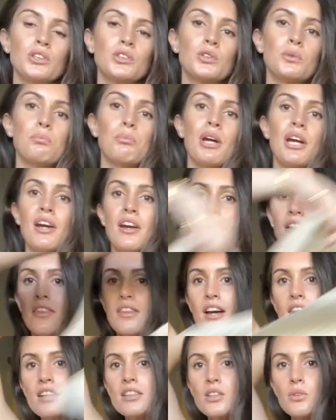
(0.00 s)
to pair
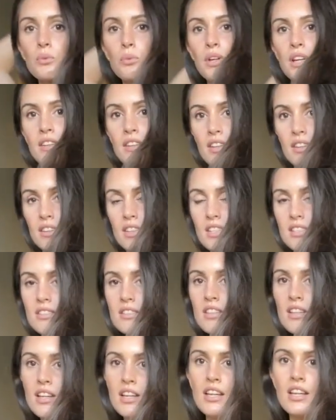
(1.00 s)
that with this
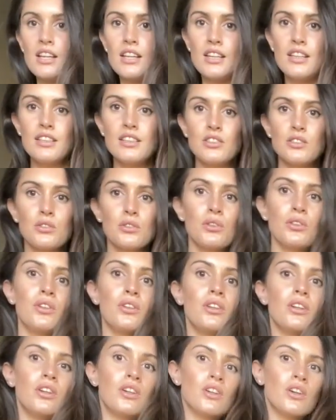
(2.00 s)
little
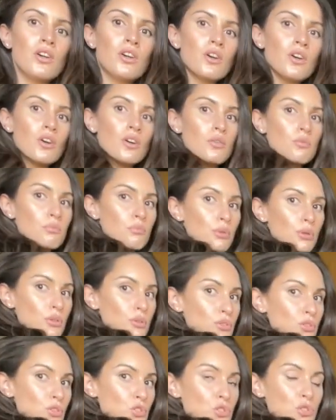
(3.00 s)

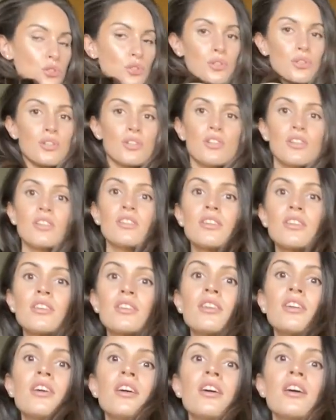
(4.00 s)
poncho,
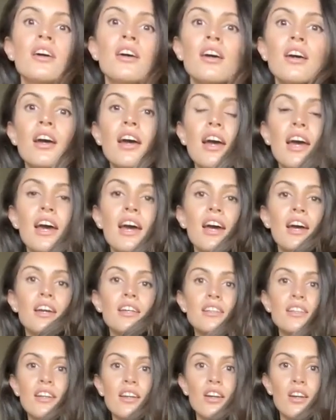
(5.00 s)

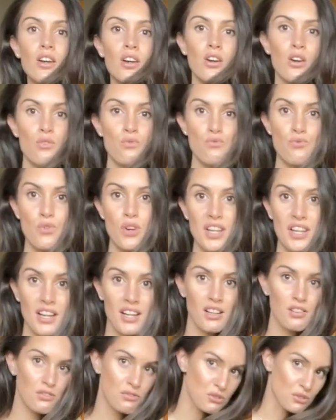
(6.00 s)
and voila
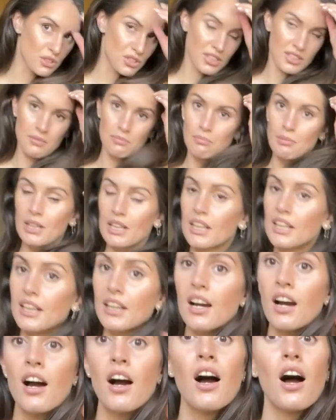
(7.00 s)
for my
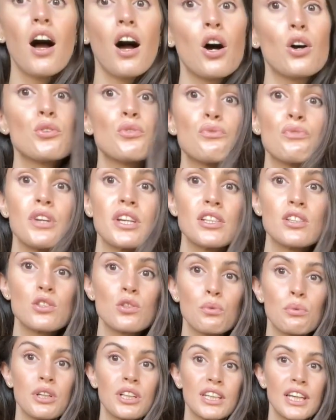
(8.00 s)
outfit. So
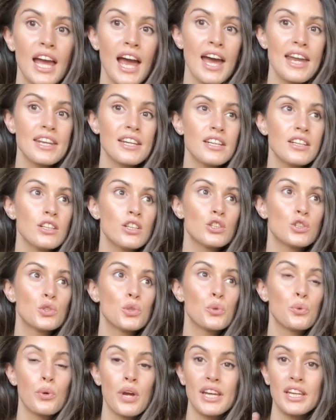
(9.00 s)
we're headed
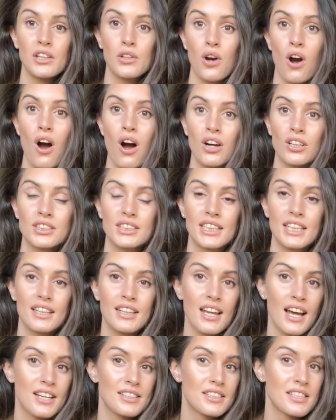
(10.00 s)
to a cocktail
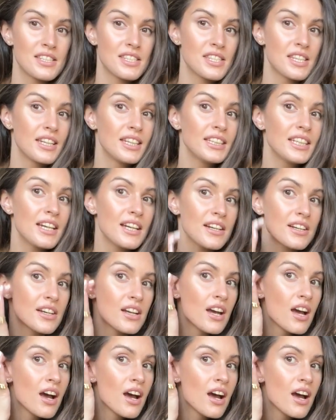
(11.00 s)
at the Cellier,